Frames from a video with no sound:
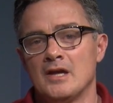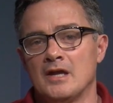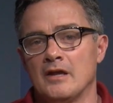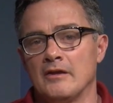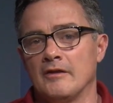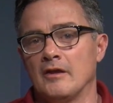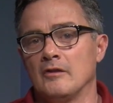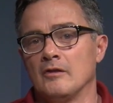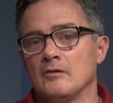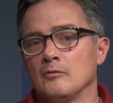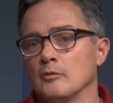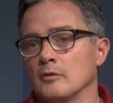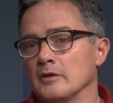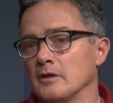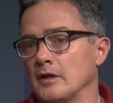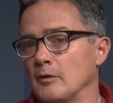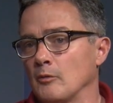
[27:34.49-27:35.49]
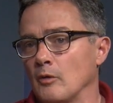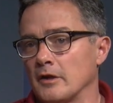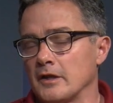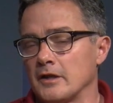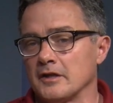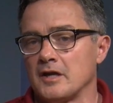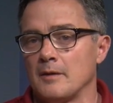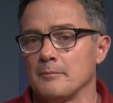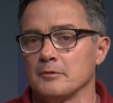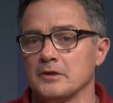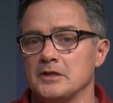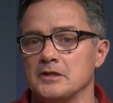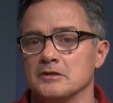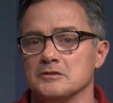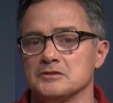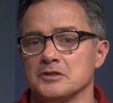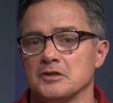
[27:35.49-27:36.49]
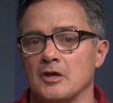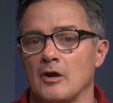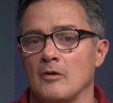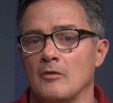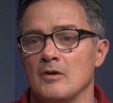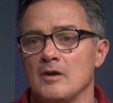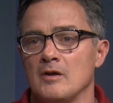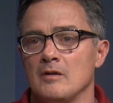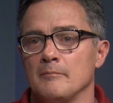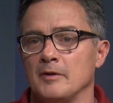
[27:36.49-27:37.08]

And then when they won it a couple of years ago,